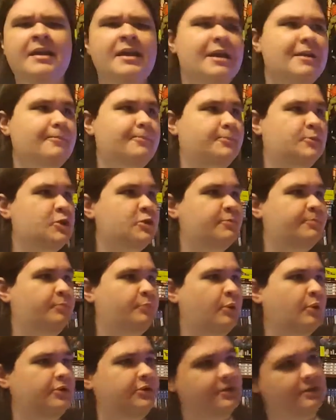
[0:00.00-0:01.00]
and just
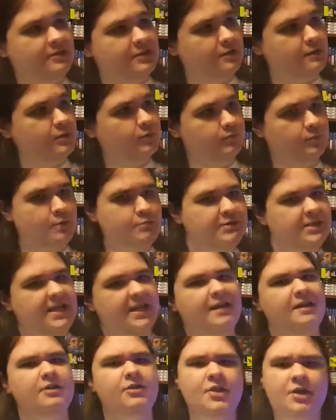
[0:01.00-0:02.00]
put the dude
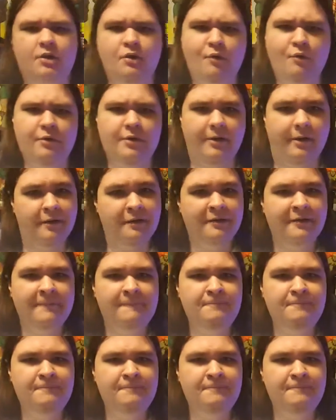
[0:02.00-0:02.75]
rotating in the corner.